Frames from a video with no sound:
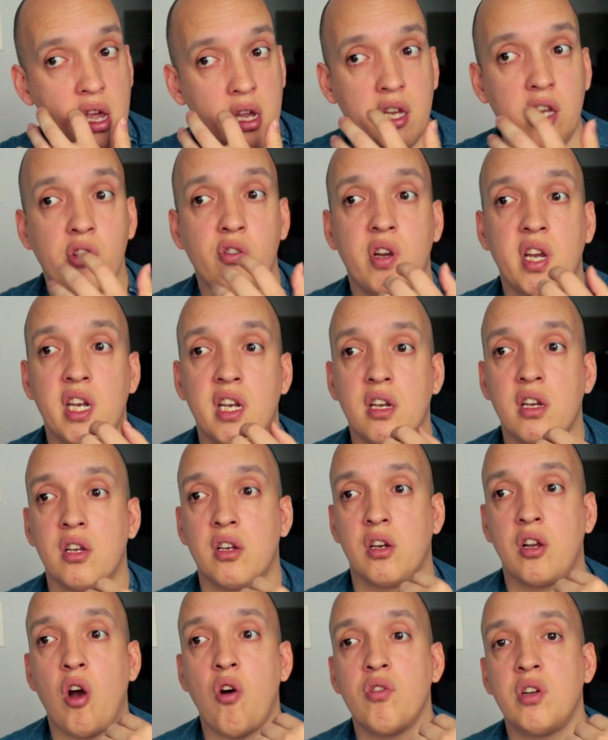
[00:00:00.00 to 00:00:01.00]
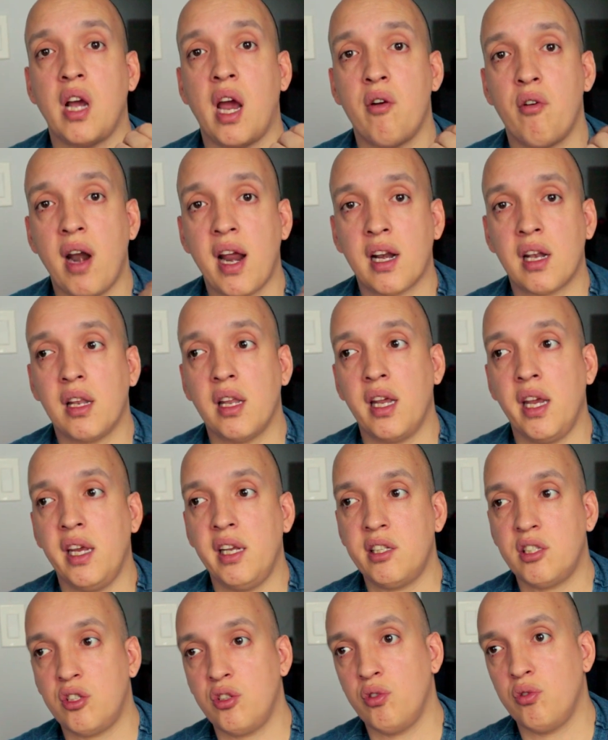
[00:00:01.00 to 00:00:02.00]
you can go
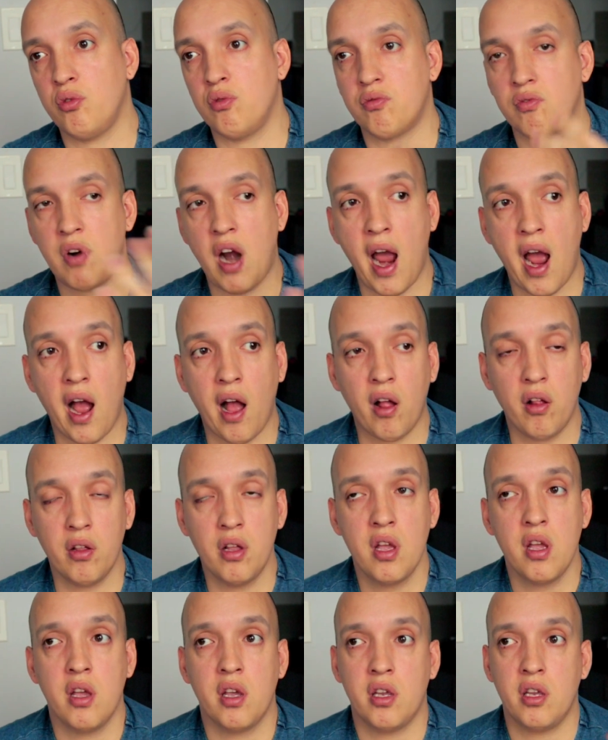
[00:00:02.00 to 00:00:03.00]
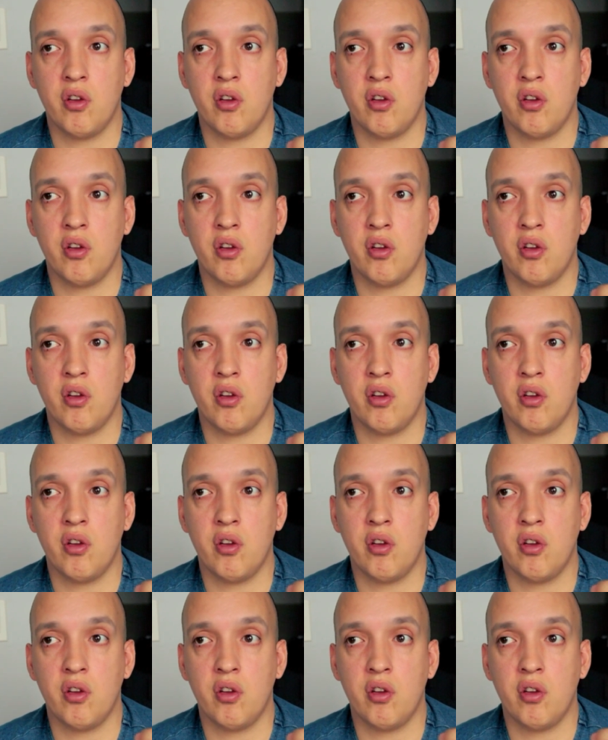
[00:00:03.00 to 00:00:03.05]
directly to RAL,